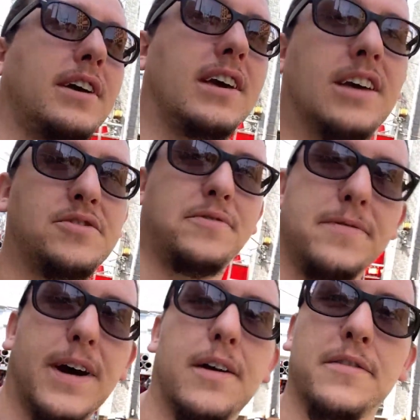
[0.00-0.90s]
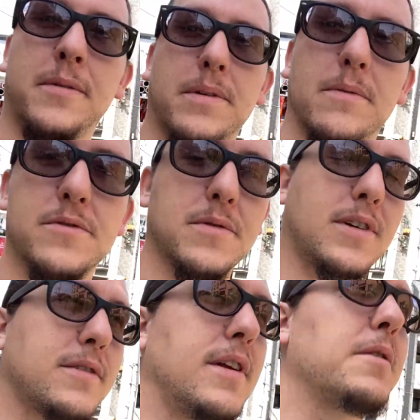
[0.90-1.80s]
like a kitchen fire or something which was
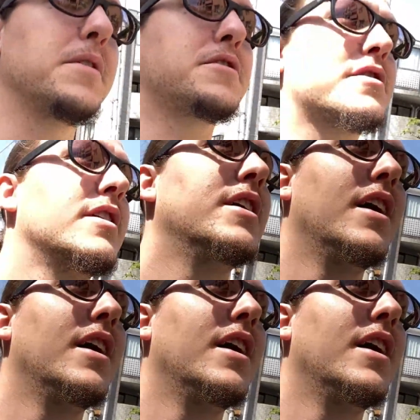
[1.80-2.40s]
extinguished.